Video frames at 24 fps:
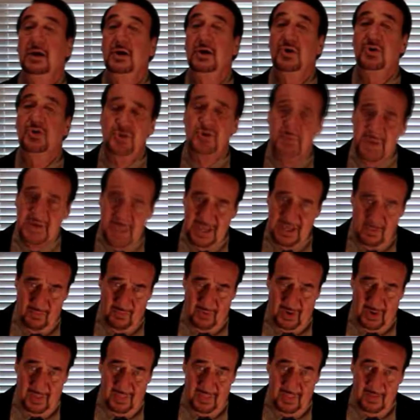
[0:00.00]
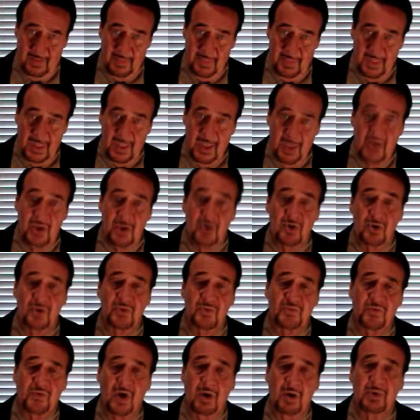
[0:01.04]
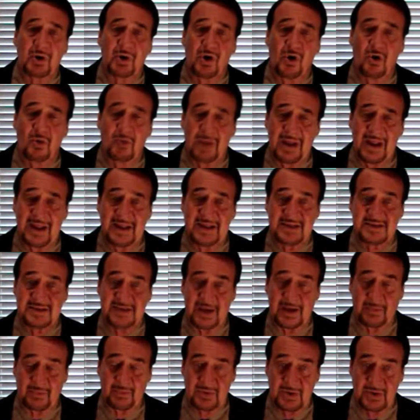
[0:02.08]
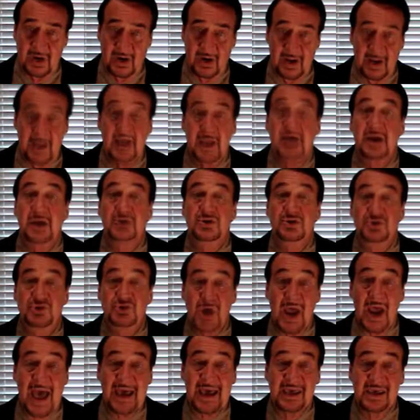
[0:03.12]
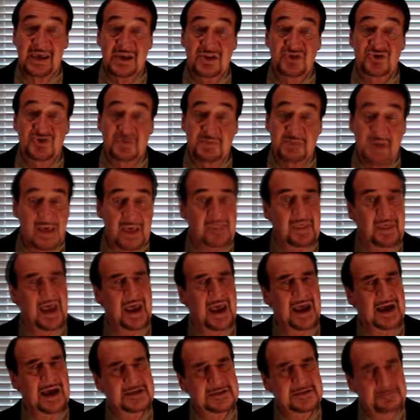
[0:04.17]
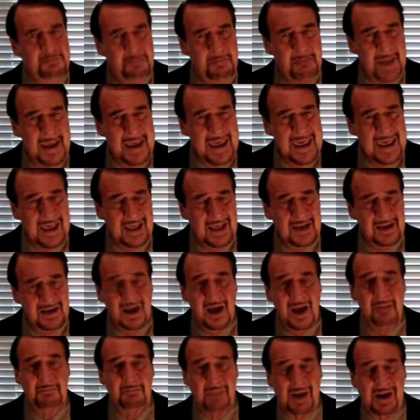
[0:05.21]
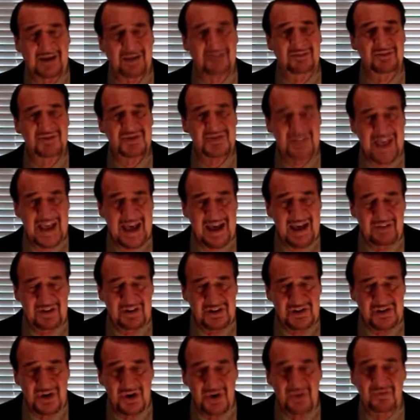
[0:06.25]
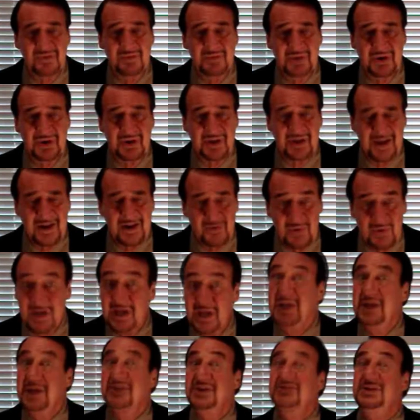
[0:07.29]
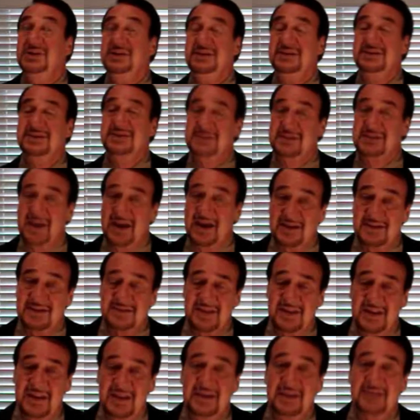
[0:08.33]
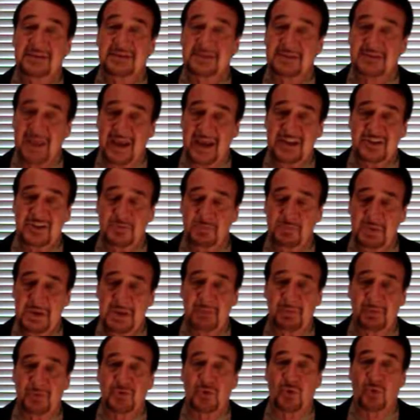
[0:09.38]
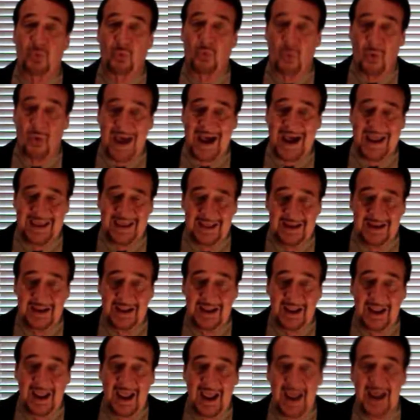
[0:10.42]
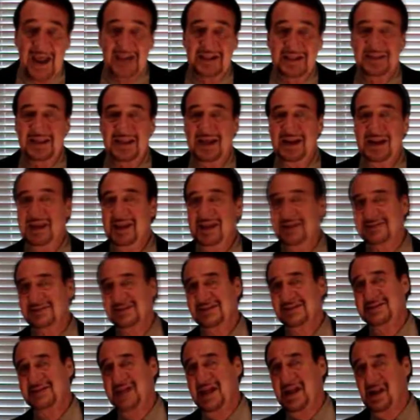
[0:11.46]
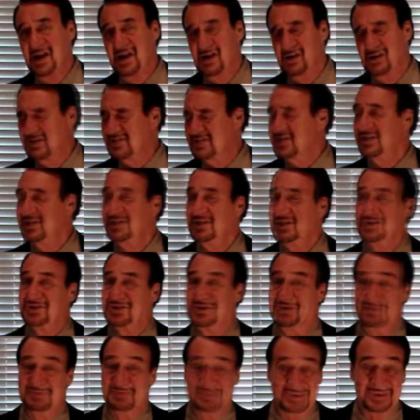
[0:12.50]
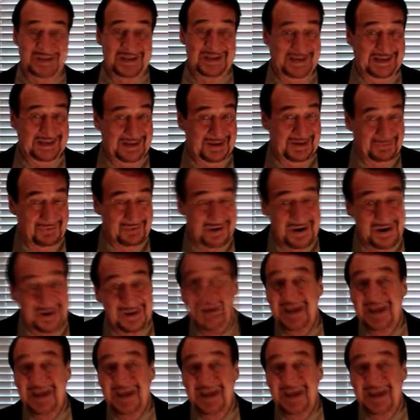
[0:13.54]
To begin with, your former Homeland Secretary, Jackie Smith, has banned Michael Savage from your country. She says that he incites people to riot and that he is a terrorist. She's completely wrong.